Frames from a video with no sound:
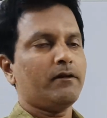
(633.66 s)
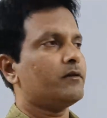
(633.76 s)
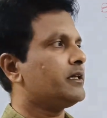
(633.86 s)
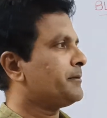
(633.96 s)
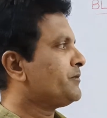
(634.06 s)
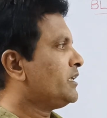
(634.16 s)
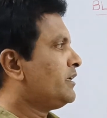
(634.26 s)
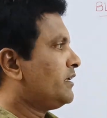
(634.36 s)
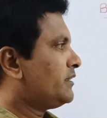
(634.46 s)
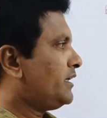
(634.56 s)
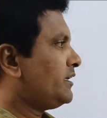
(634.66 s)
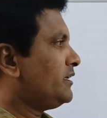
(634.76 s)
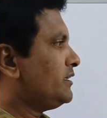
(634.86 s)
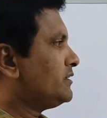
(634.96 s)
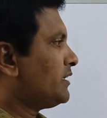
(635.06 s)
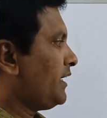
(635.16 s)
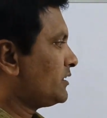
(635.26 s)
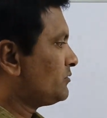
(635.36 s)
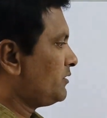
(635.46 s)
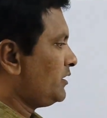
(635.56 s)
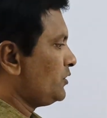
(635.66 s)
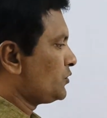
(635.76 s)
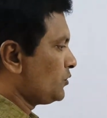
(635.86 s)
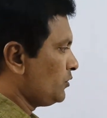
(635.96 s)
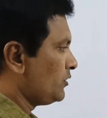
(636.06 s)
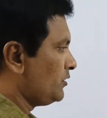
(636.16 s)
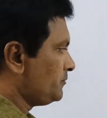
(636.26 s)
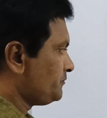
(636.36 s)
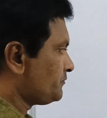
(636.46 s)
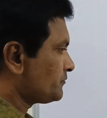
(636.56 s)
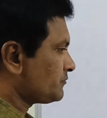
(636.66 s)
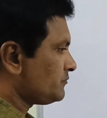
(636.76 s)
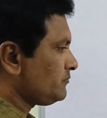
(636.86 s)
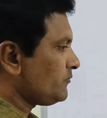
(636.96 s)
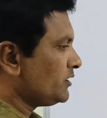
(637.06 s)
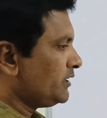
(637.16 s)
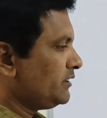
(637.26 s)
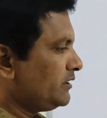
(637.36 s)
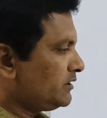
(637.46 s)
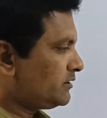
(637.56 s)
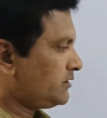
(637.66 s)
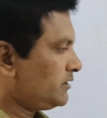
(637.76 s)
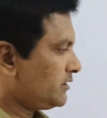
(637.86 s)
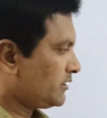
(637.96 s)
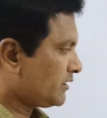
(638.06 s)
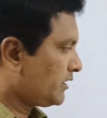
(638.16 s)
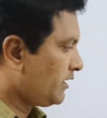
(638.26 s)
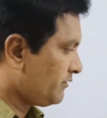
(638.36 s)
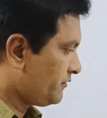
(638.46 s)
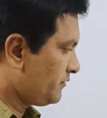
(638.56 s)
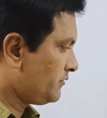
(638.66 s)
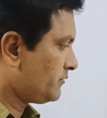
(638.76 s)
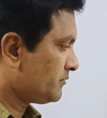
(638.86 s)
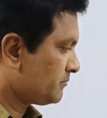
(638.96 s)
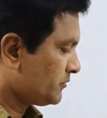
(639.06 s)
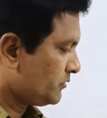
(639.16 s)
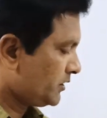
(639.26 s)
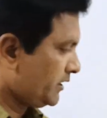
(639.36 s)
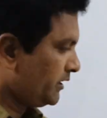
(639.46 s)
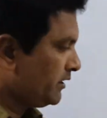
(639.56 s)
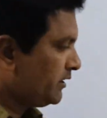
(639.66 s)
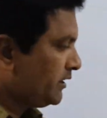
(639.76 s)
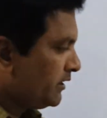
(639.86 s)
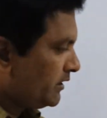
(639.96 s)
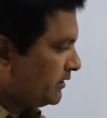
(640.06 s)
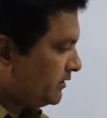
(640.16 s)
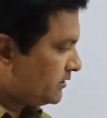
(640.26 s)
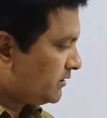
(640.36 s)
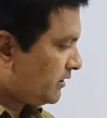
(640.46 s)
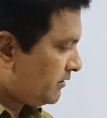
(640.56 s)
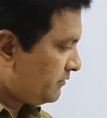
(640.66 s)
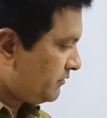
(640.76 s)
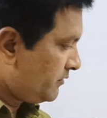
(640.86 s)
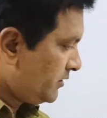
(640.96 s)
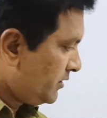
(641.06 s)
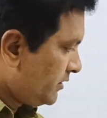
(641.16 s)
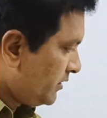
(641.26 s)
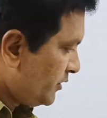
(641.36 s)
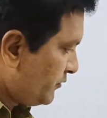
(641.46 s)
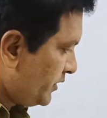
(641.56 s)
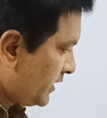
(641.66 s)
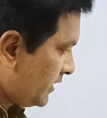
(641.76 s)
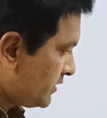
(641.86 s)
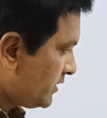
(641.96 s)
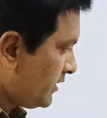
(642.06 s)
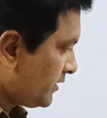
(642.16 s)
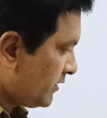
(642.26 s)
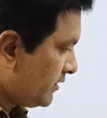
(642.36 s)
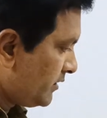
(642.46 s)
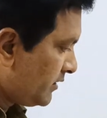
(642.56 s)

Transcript: Okay, that is actually shown in this graph. Okay, in this graph, if we consider